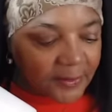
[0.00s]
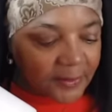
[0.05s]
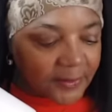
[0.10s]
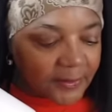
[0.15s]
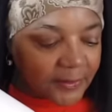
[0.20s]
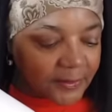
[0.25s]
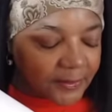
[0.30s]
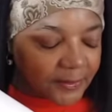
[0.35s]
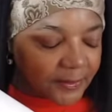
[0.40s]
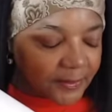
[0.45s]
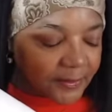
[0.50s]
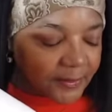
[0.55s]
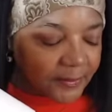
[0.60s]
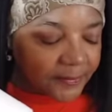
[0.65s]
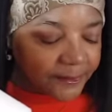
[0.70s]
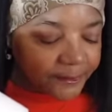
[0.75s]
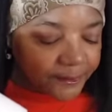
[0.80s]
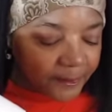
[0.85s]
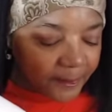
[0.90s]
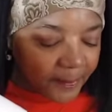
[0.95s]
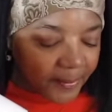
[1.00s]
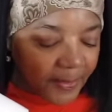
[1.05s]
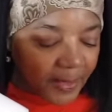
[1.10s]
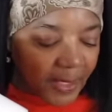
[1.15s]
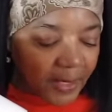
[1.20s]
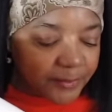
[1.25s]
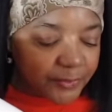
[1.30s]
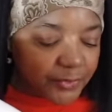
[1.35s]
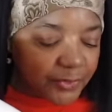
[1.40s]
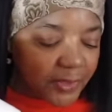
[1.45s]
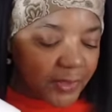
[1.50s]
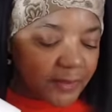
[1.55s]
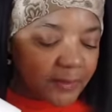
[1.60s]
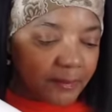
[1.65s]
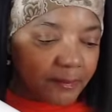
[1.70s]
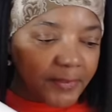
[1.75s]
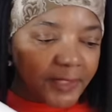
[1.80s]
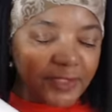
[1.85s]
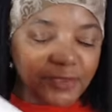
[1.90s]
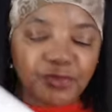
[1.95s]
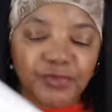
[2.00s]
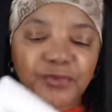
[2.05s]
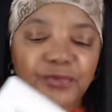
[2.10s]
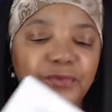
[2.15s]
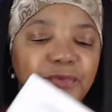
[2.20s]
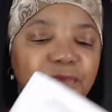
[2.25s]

So I'm trying to make sure